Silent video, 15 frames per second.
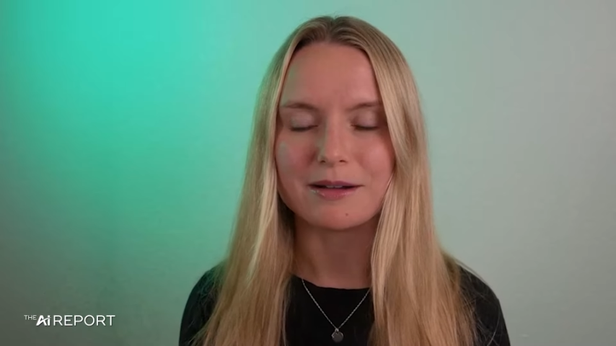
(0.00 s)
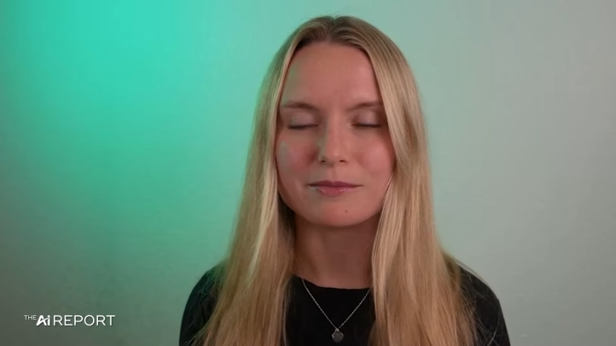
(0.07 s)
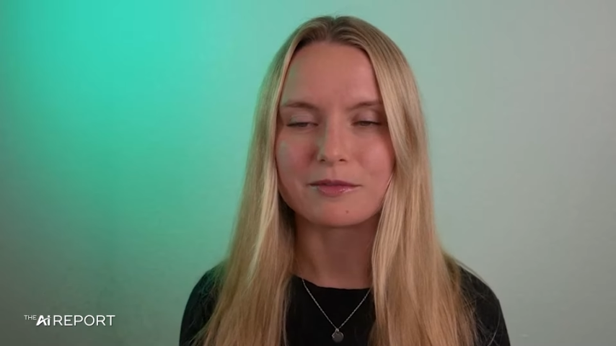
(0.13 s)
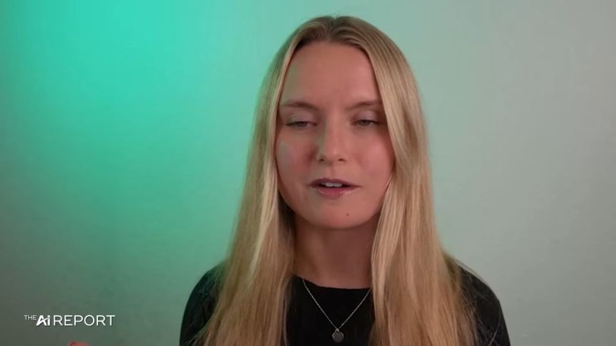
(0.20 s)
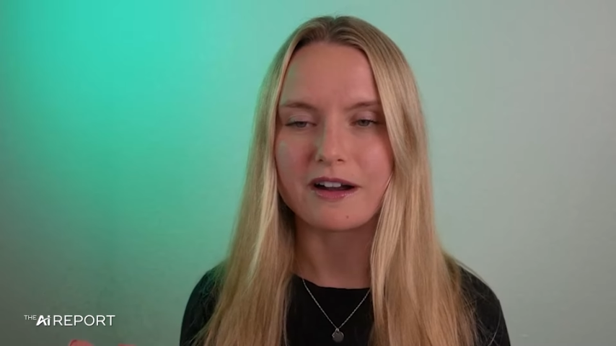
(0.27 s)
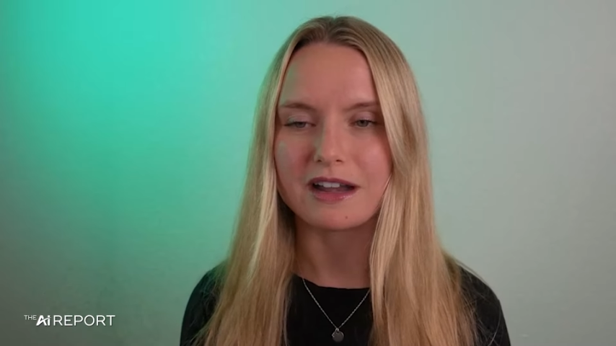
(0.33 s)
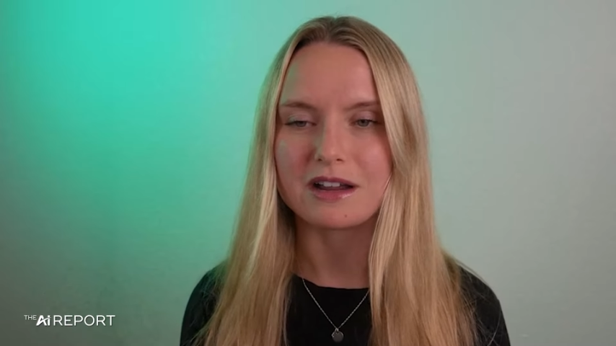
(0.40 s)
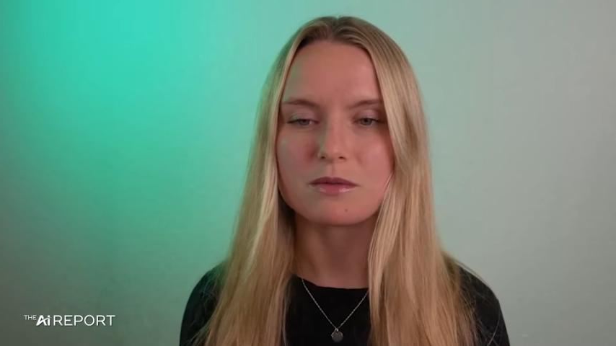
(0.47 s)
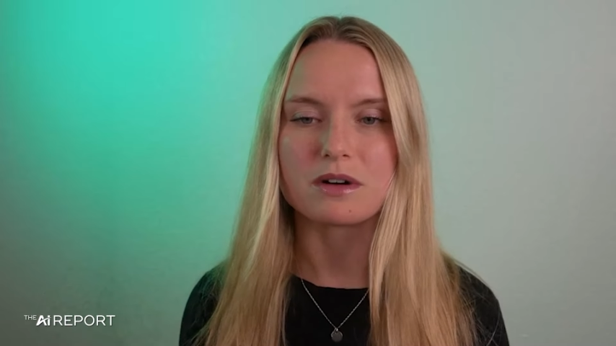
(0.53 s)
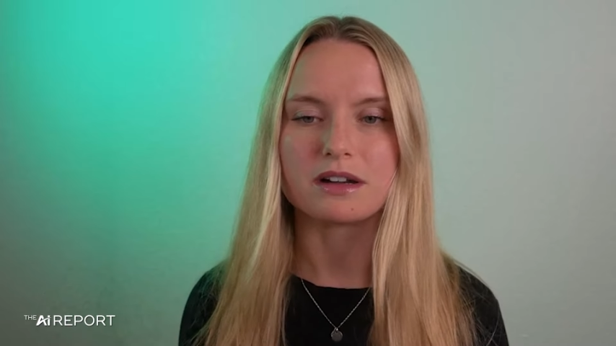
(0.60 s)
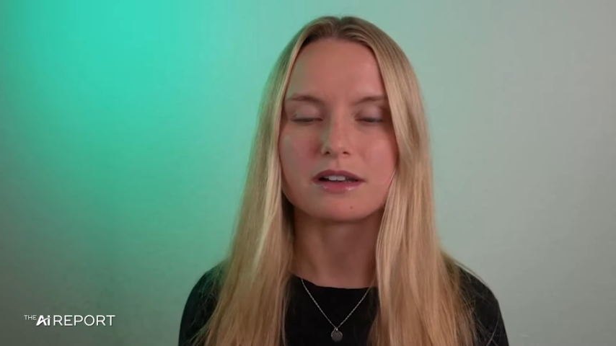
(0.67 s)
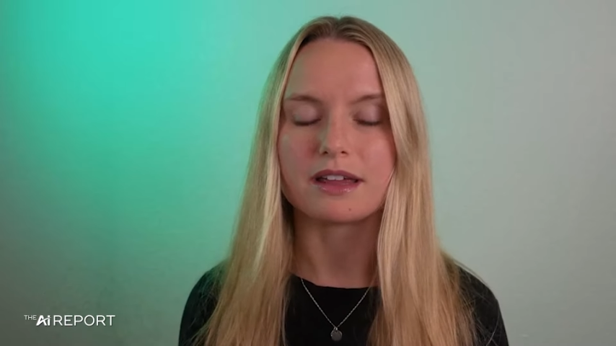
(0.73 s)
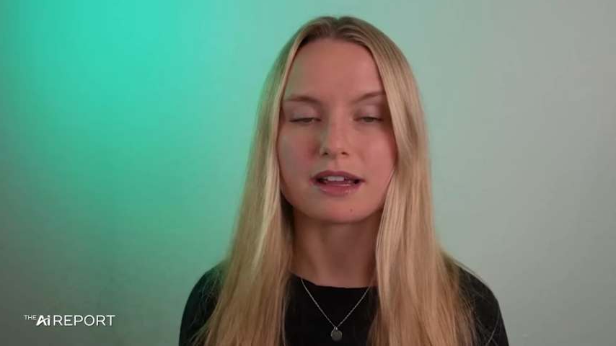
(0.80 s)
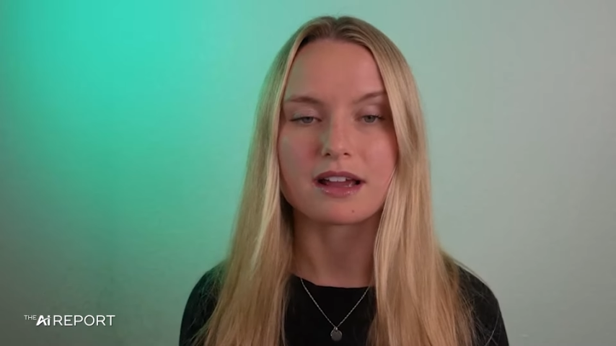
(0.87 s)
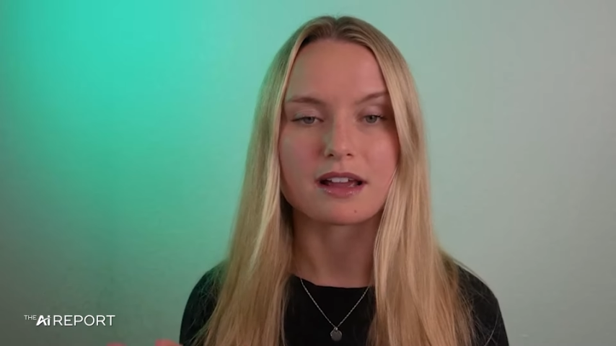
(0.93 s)
for anyone
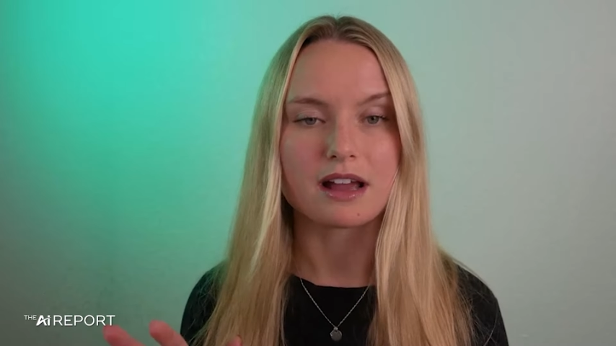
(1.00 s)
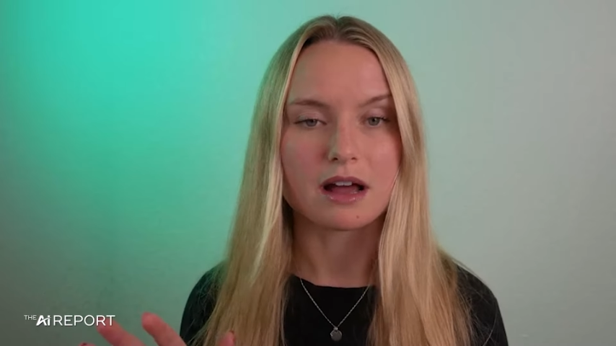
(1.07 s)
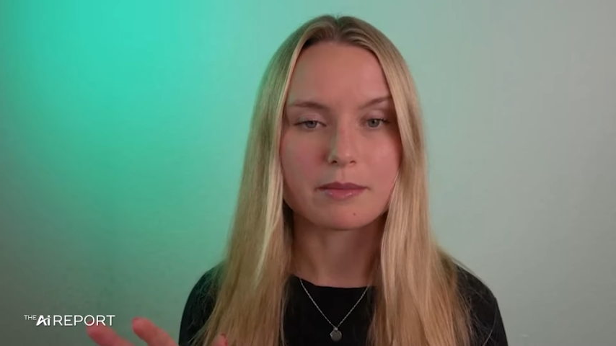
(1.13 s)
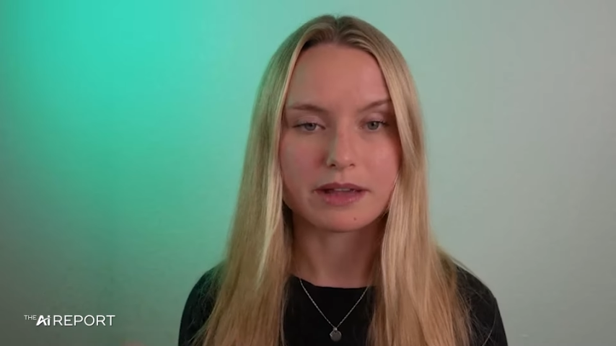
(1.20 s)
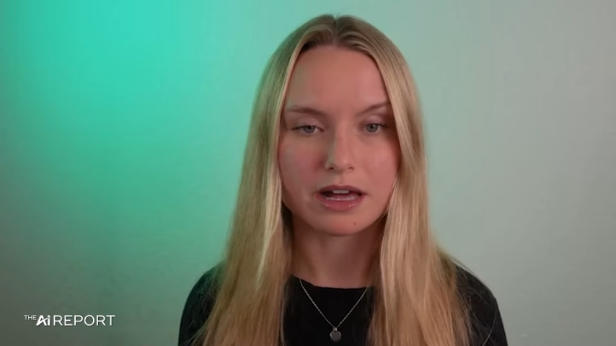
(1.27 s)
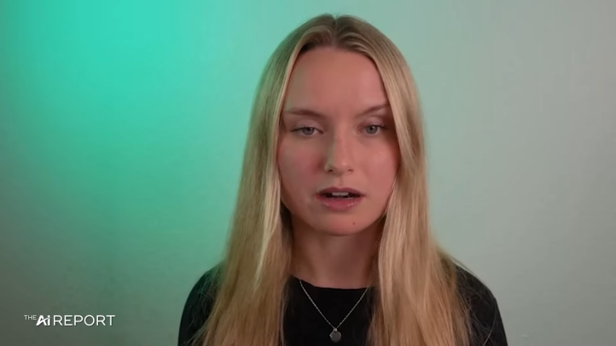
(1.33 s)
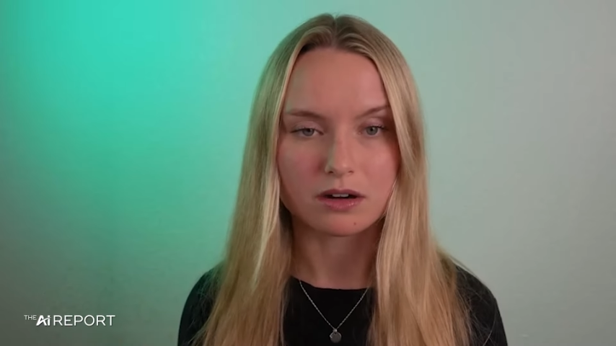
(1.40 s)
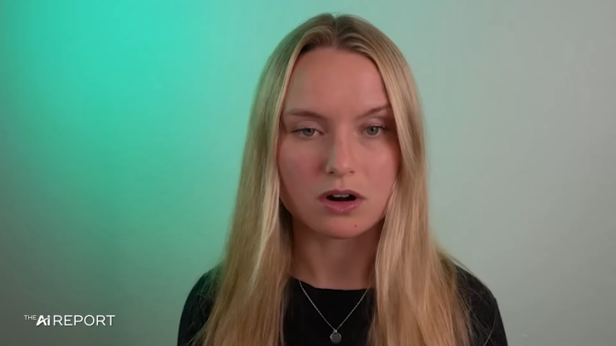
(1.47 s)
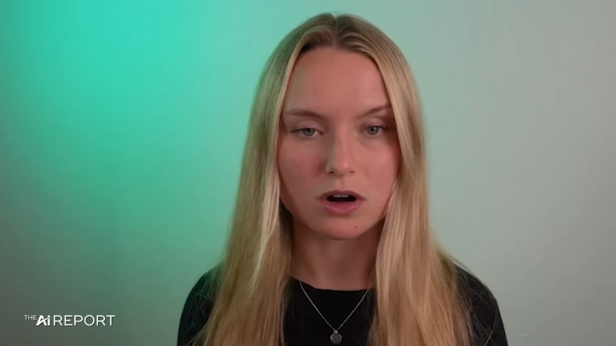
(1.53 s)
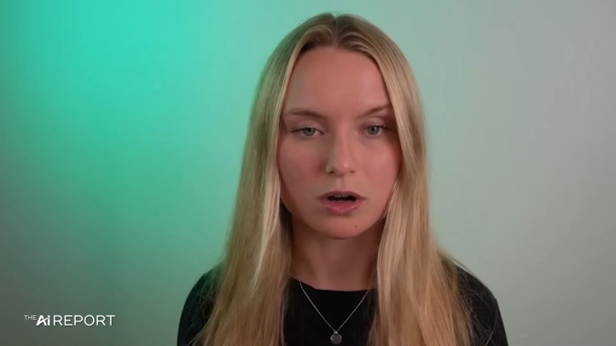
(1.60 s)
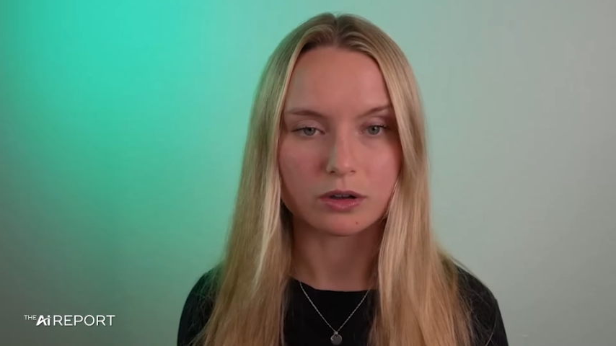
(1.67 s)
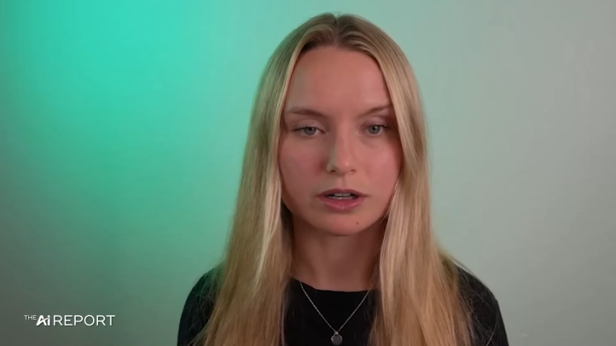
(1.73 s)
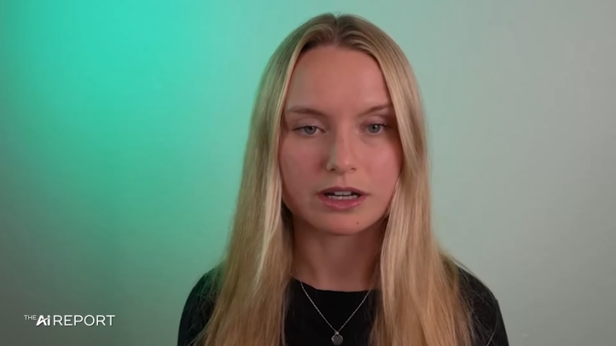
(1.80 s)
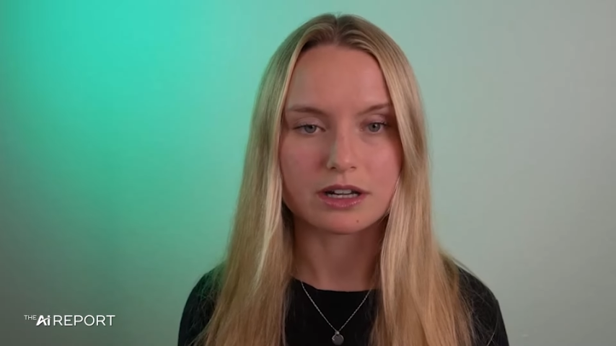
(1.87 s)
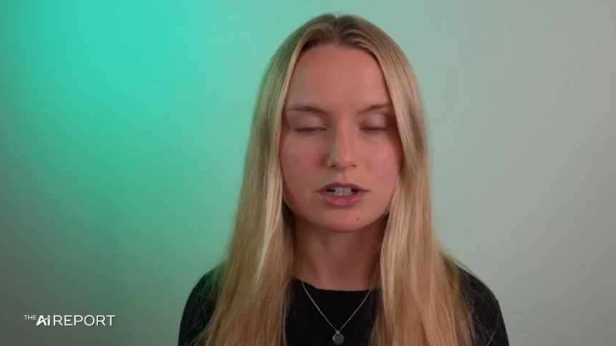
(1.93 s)
like coming out of
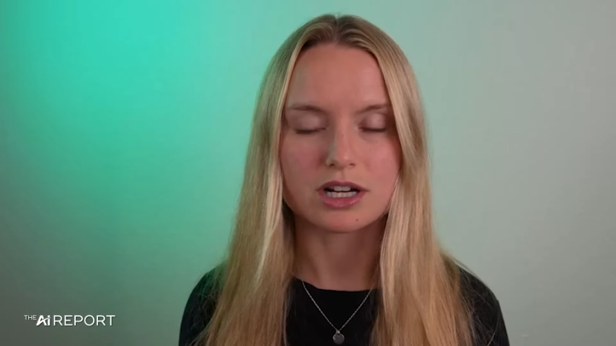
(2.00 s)
college,